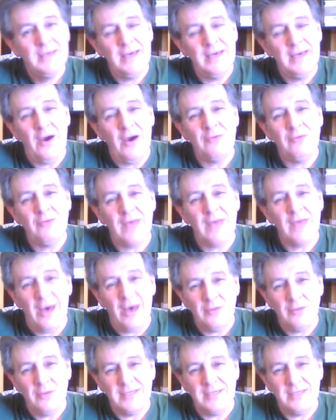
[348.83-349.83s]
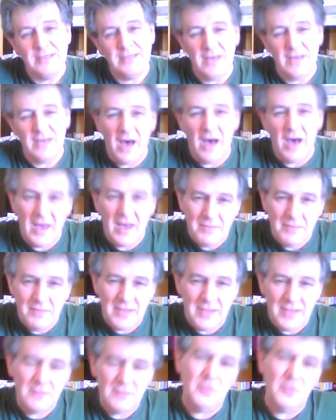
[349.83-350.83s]
out into the higher
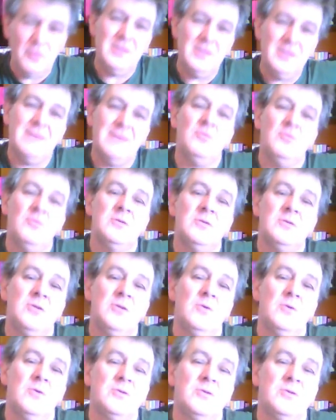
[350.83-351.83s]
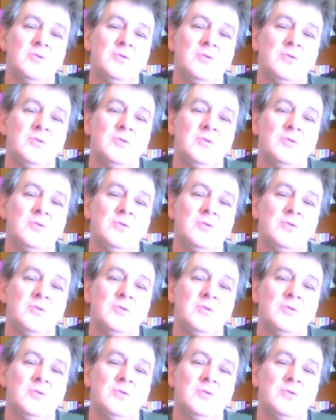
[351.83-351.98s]
mental body and what is known as the